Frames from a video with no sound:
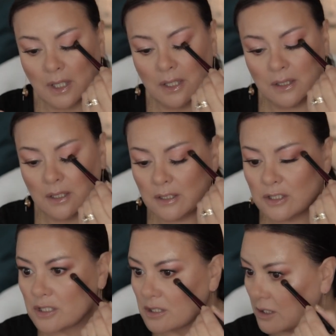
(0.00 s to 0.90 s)
And then
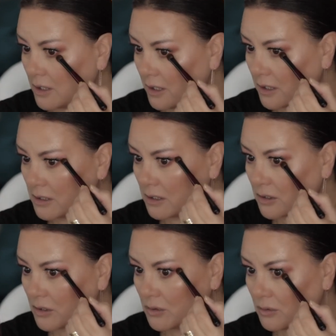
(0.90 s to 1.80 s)
just connect it
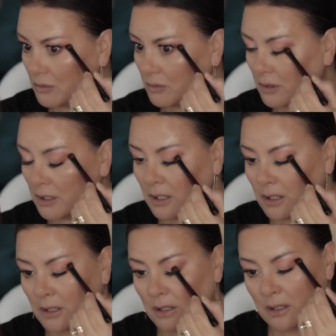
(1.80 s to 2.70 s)
to
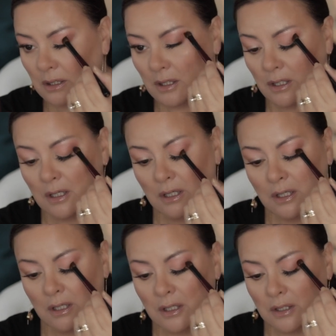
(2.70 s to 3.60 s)
the
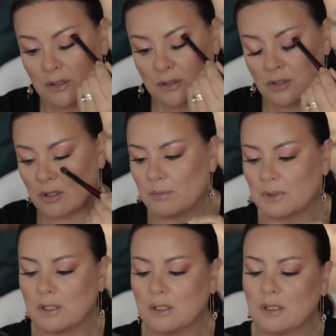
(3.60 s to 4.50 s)
top